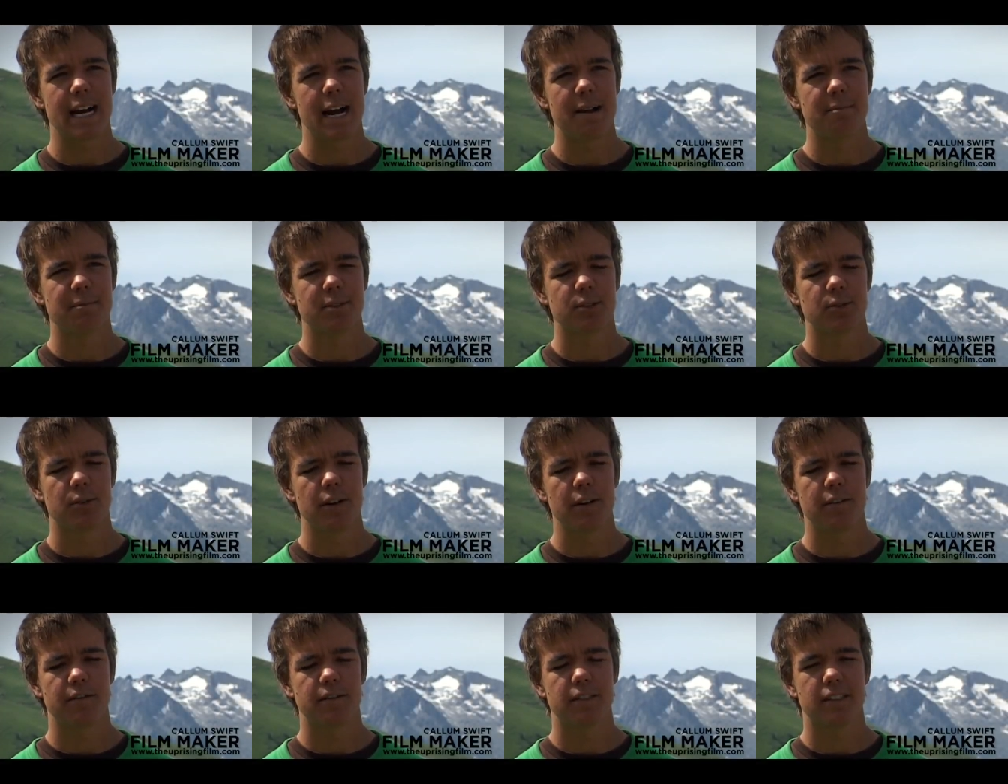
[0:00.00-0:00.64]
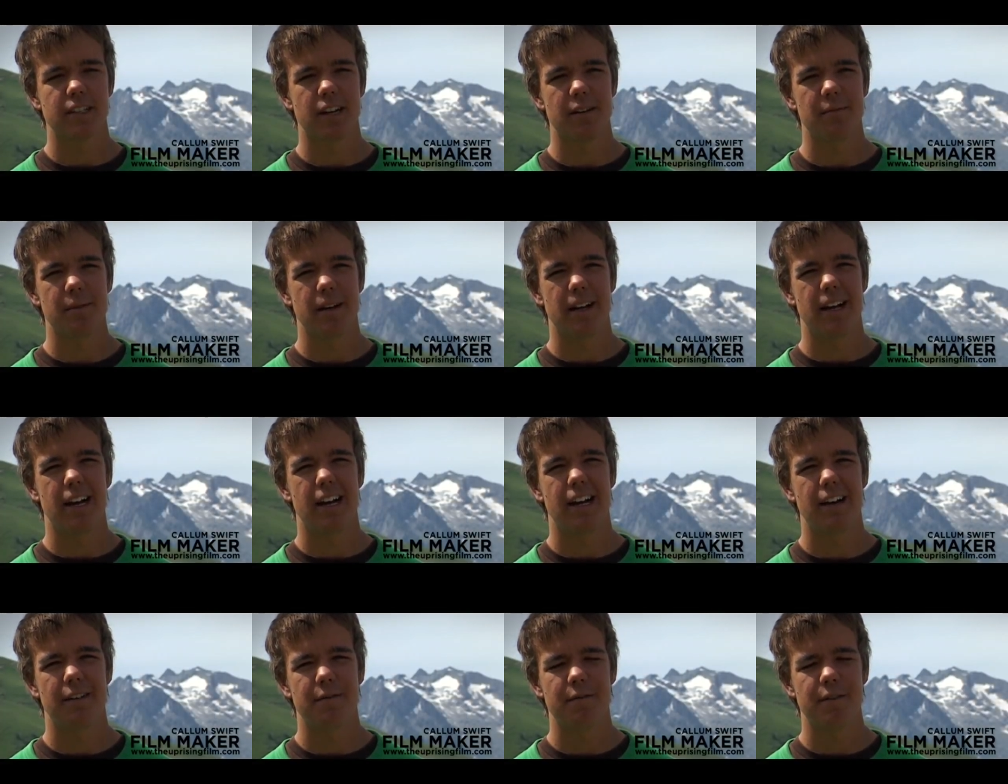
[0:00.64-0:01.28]
Callum Swift. I'm
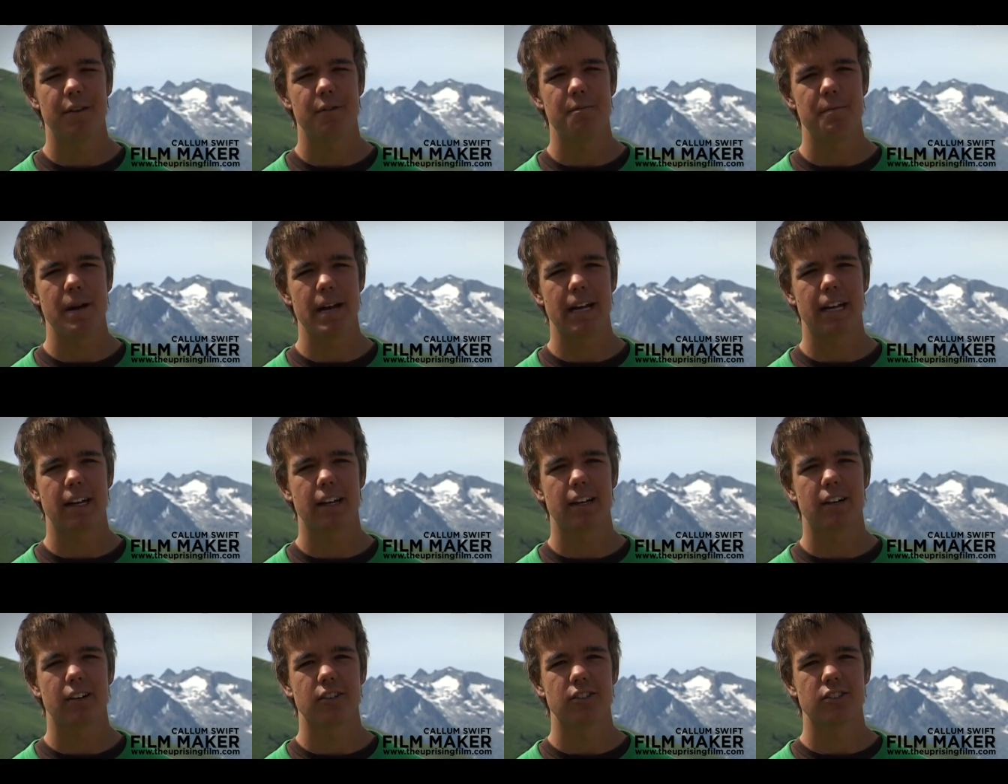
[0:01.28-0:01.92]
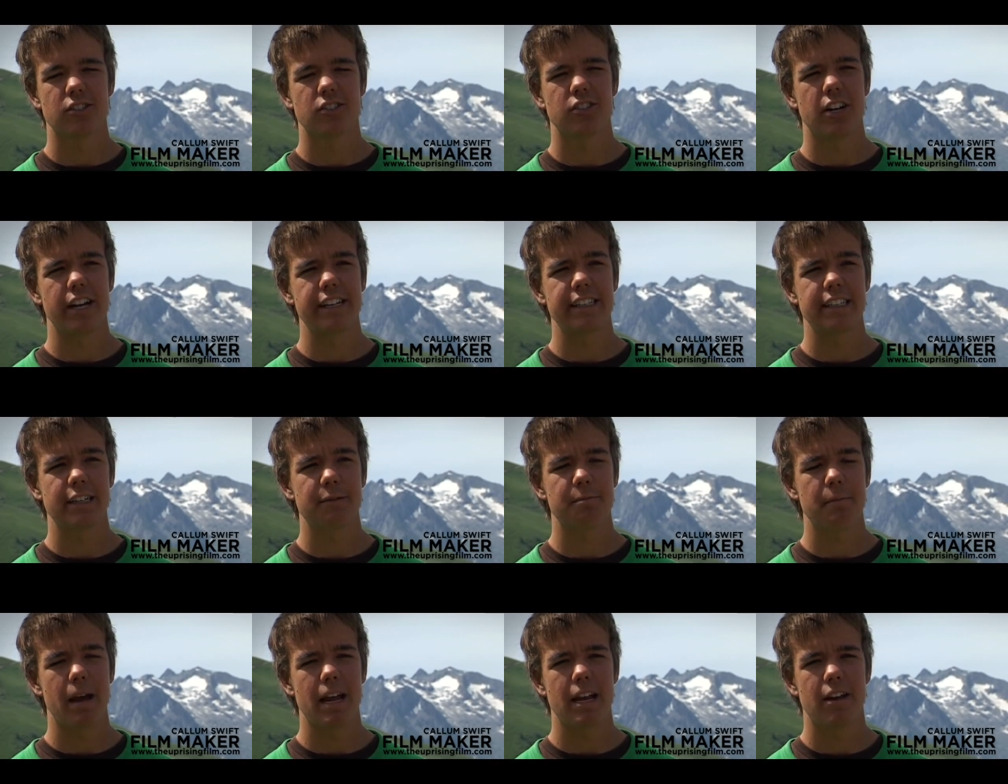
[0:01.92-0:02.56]
a filmmaker
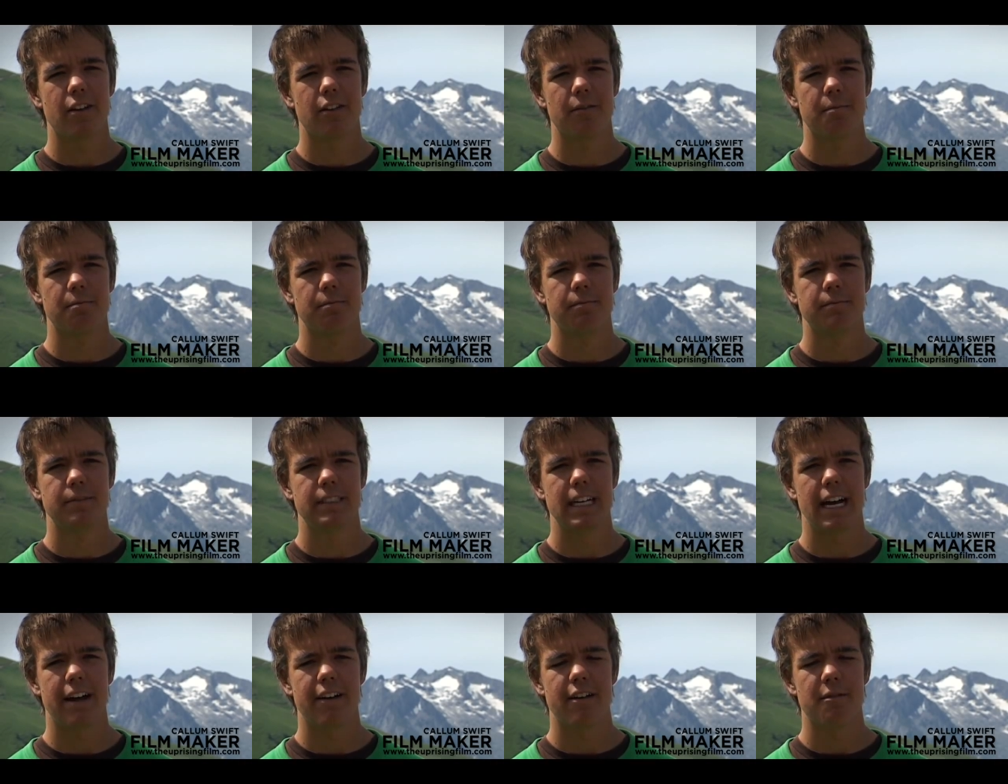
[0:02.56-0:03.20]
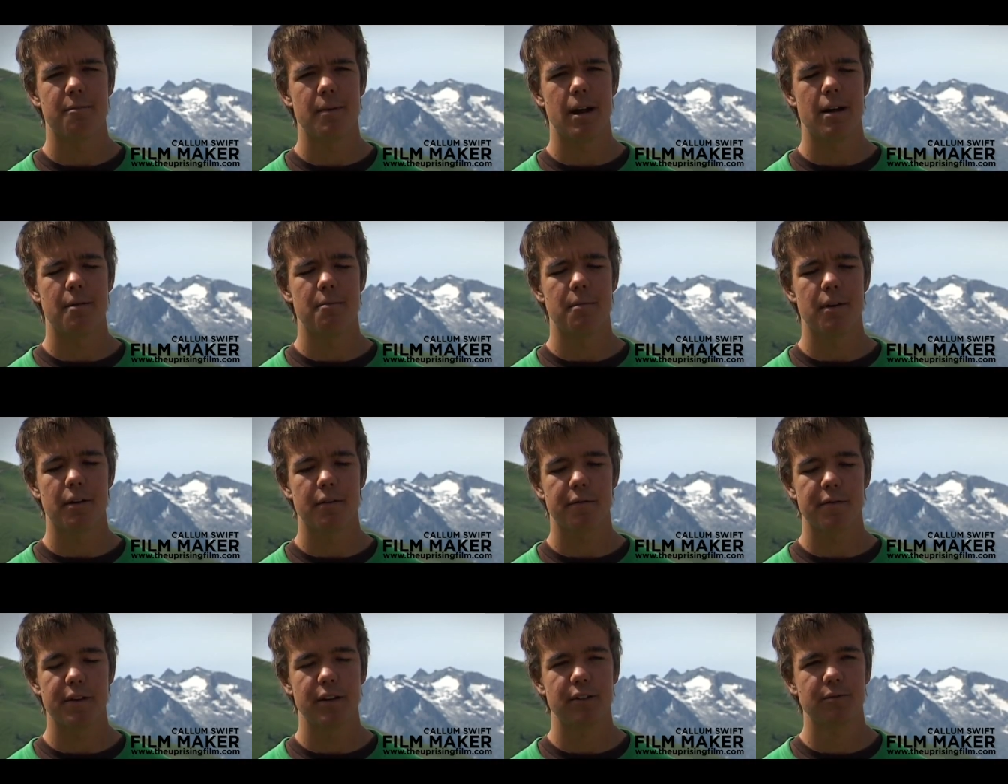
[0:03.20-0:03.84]
concentrating mainly on downhill mountain
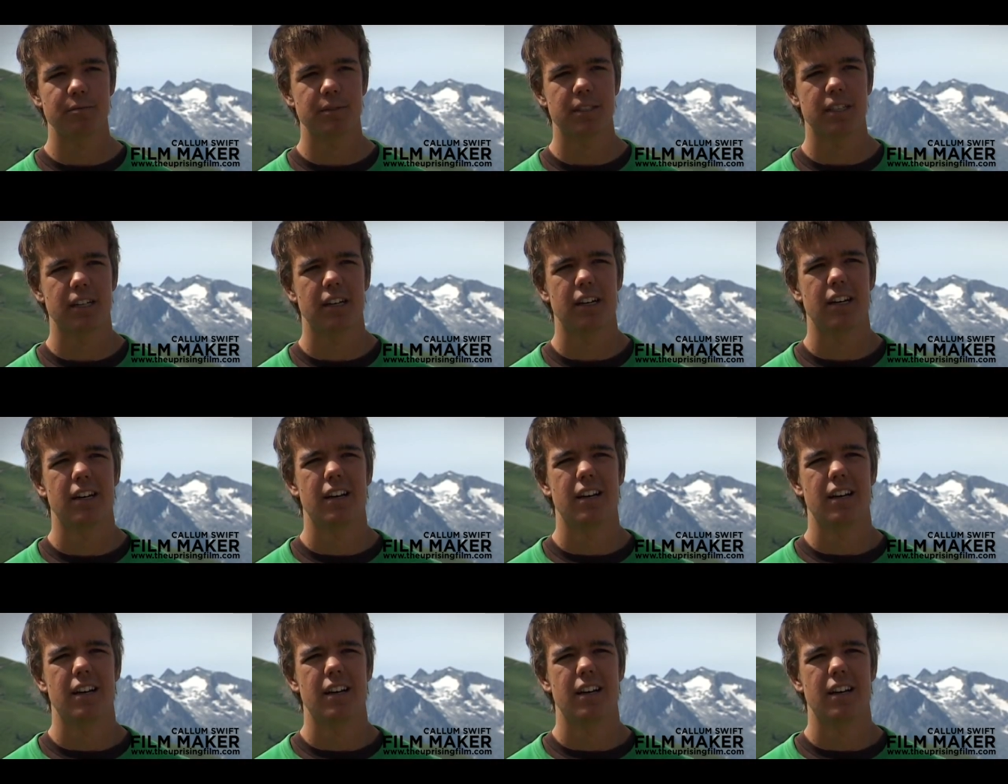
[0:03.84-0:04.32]
bike films.